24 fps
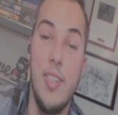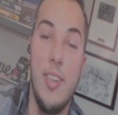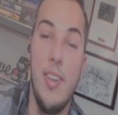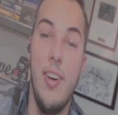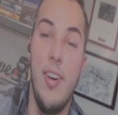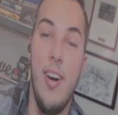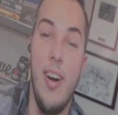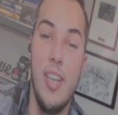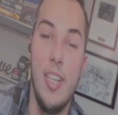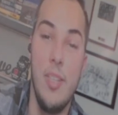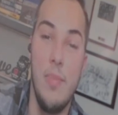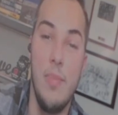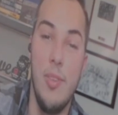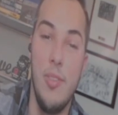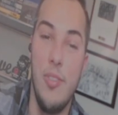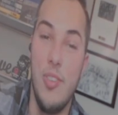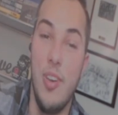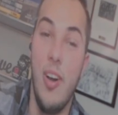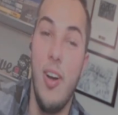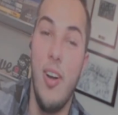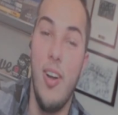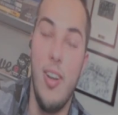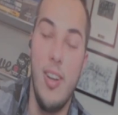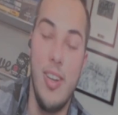in the hospital, it
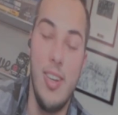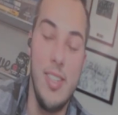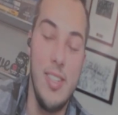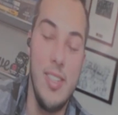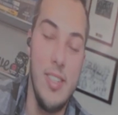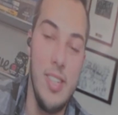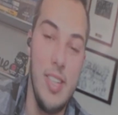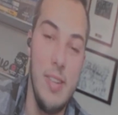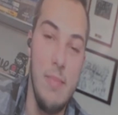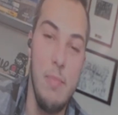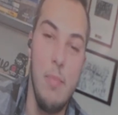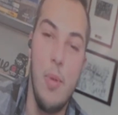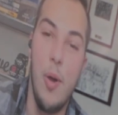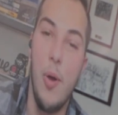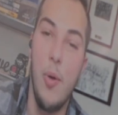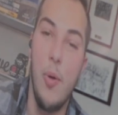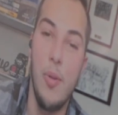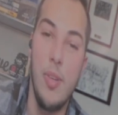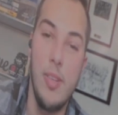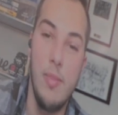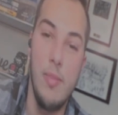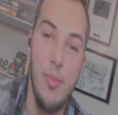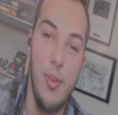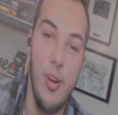was hard because I was getting
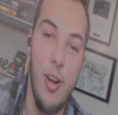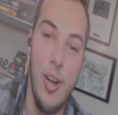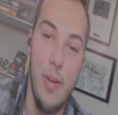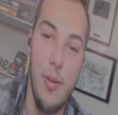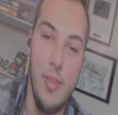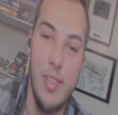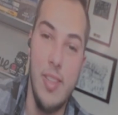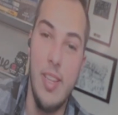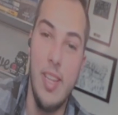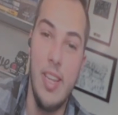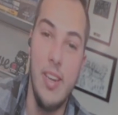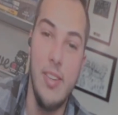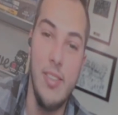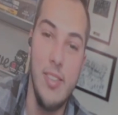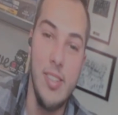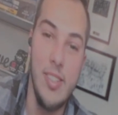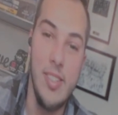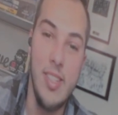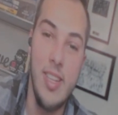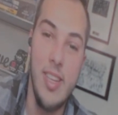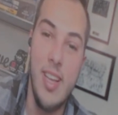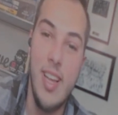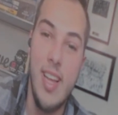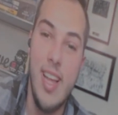poked and prodded with
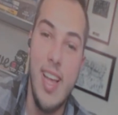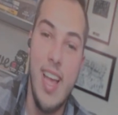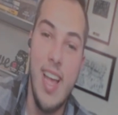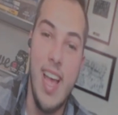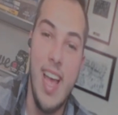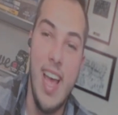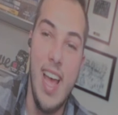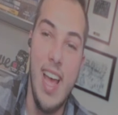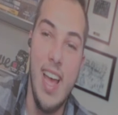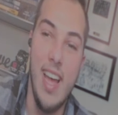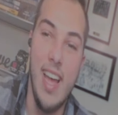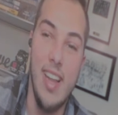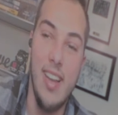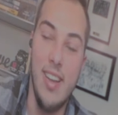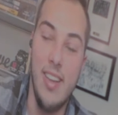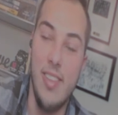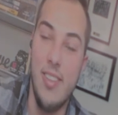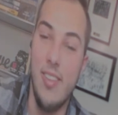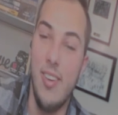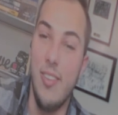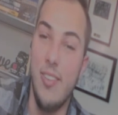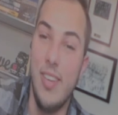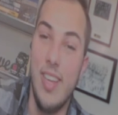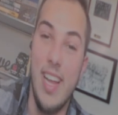needles. And I
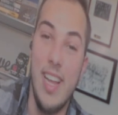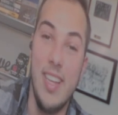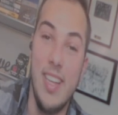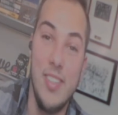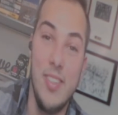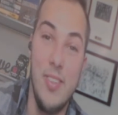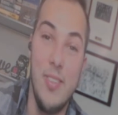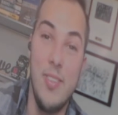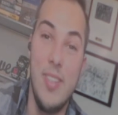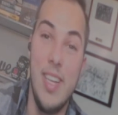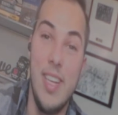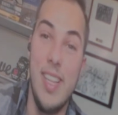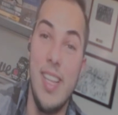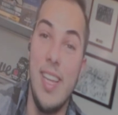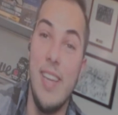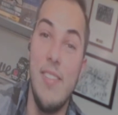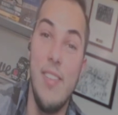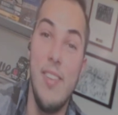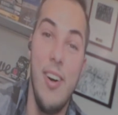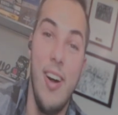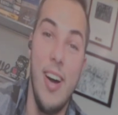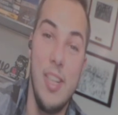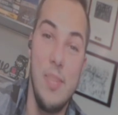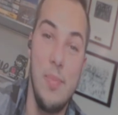thought, okay, as soon as I leave
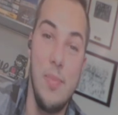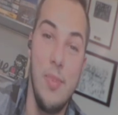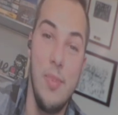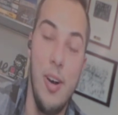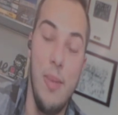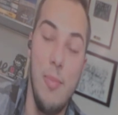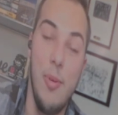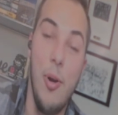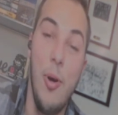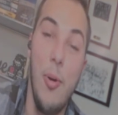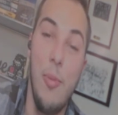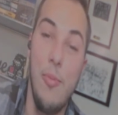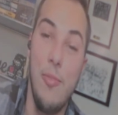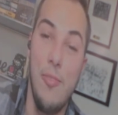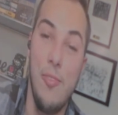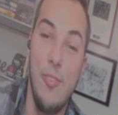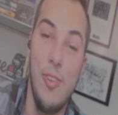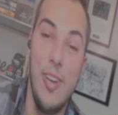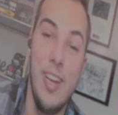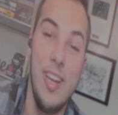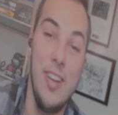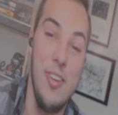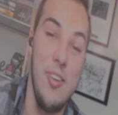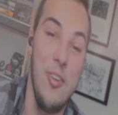the hospital, I'm home
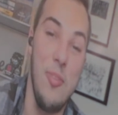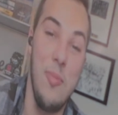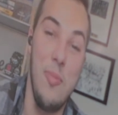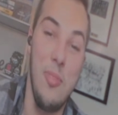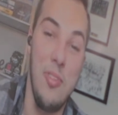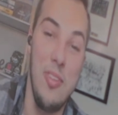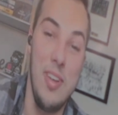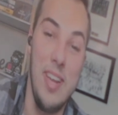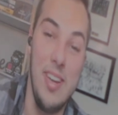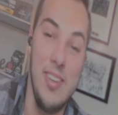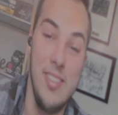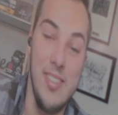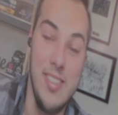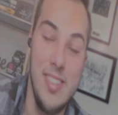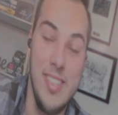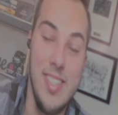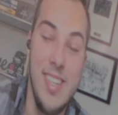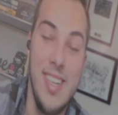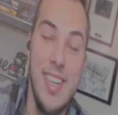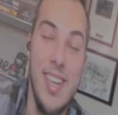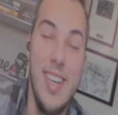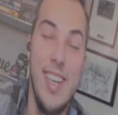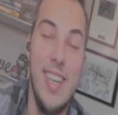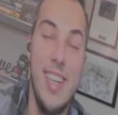free, no more
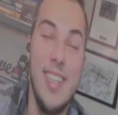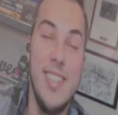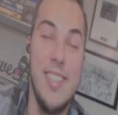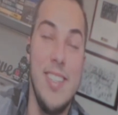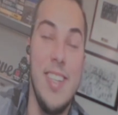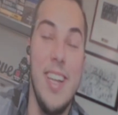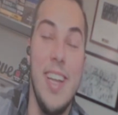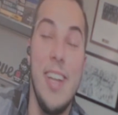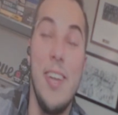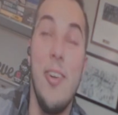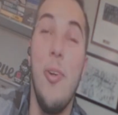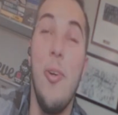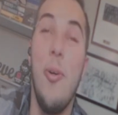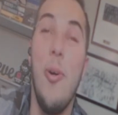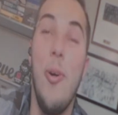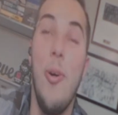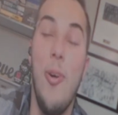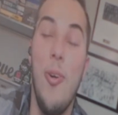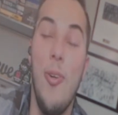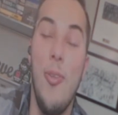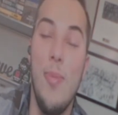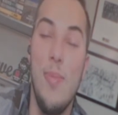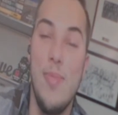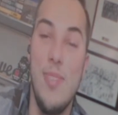needles. So then I go
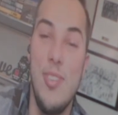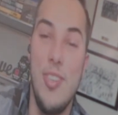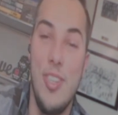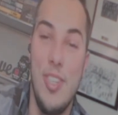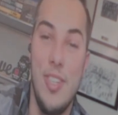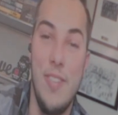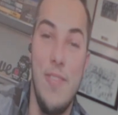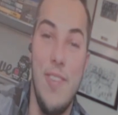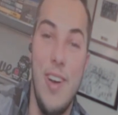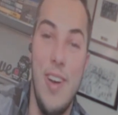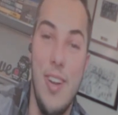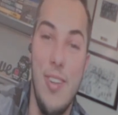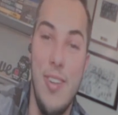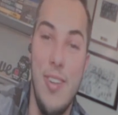home just to find